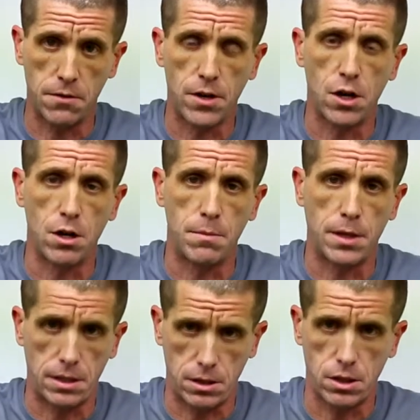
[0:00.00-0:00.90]
develop,
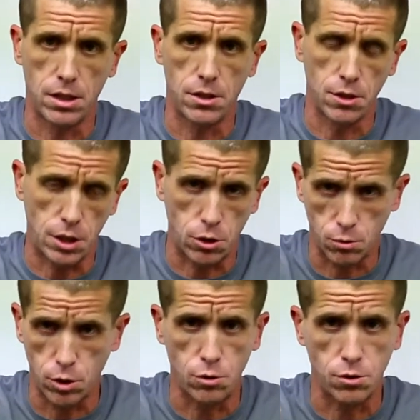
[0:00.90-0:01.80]
and they'll eat the
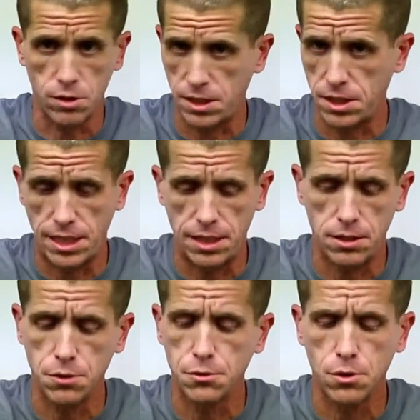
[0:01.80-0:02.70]
root, they'll eat seeds,
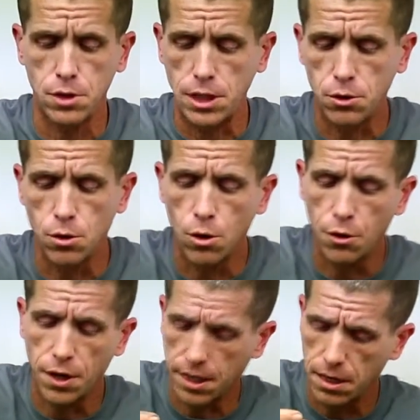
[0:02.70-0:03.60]
they'll eat the whole
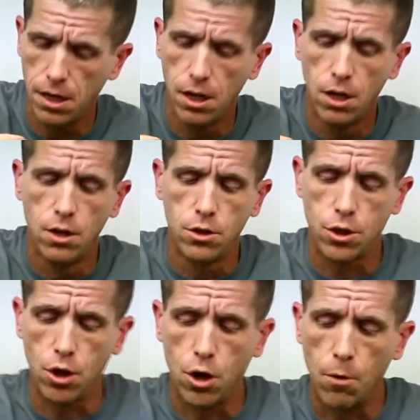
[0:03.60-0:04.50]
thing.
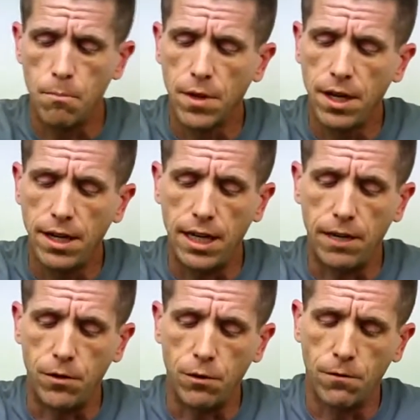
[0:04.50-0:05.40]
So
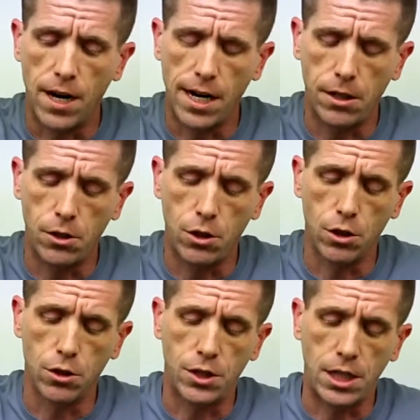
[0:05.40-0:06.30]
if you find
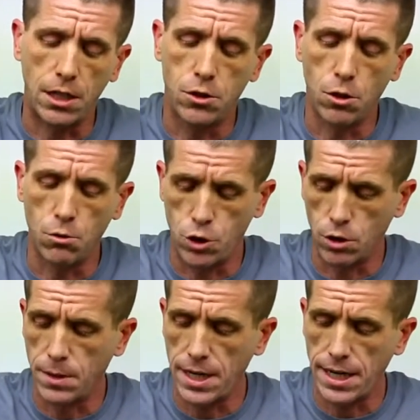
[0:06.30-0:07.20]
your seeds don't
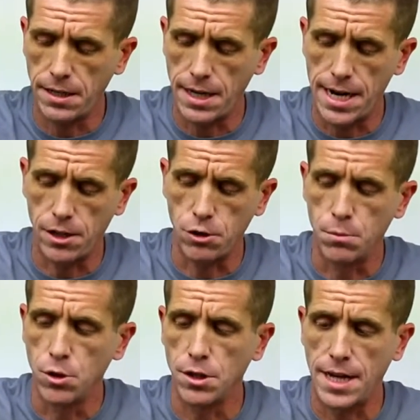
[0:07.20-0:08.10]
germinate and you
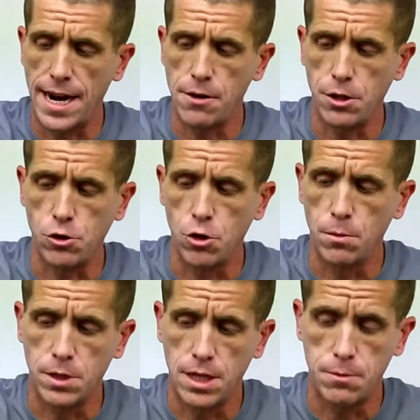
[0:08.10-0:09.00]
pull it out and you
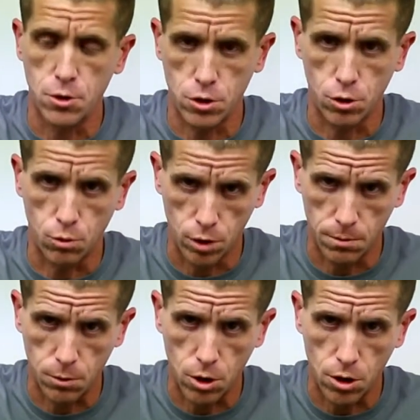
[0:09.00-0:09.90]
open it up and there's a little
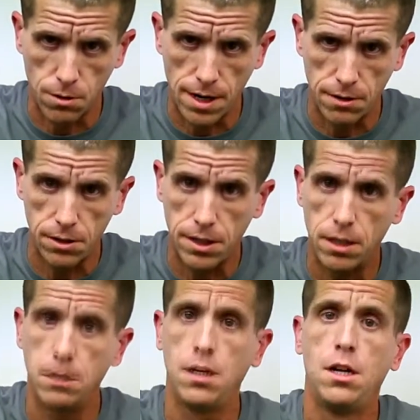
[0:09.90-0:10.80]
worm crawling around in
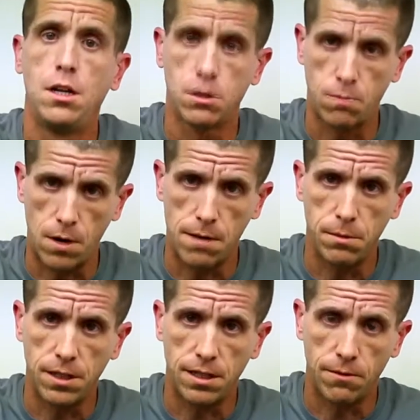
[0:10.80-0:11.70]
there, it's
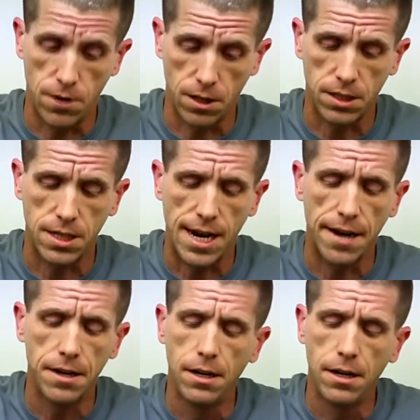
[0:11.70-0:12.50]
probably a fungus gnat.